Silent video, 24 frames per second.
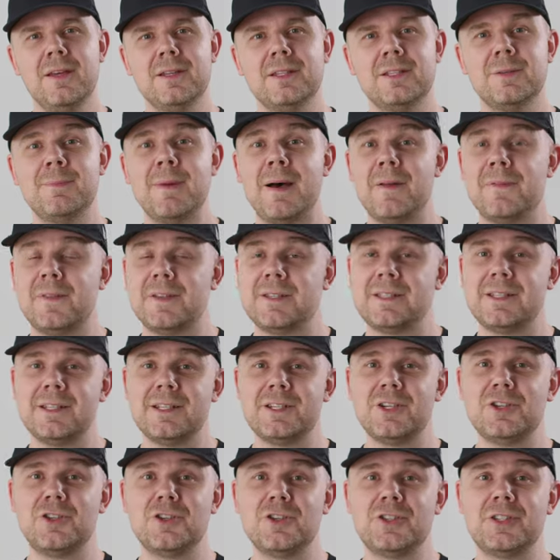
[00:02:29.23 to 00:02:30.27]
To mount the
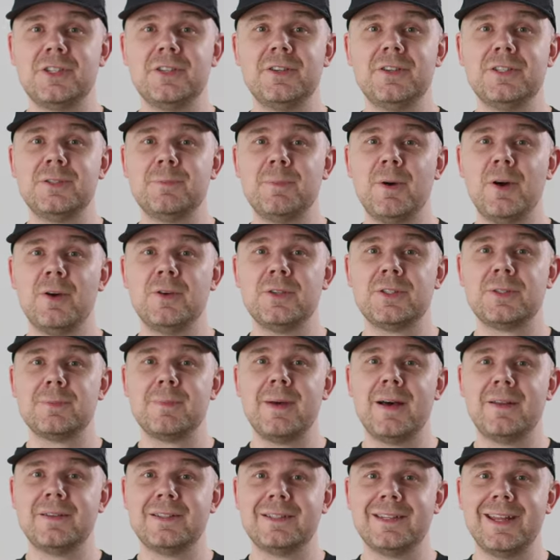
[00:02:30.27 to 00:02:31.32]
Signature Series post
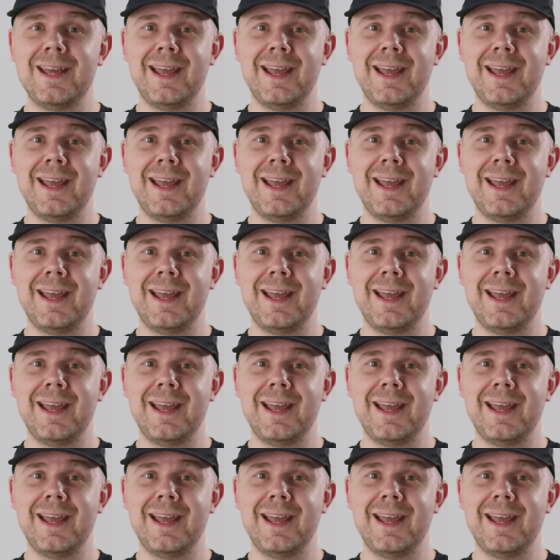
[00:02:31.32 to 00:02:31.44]
mounted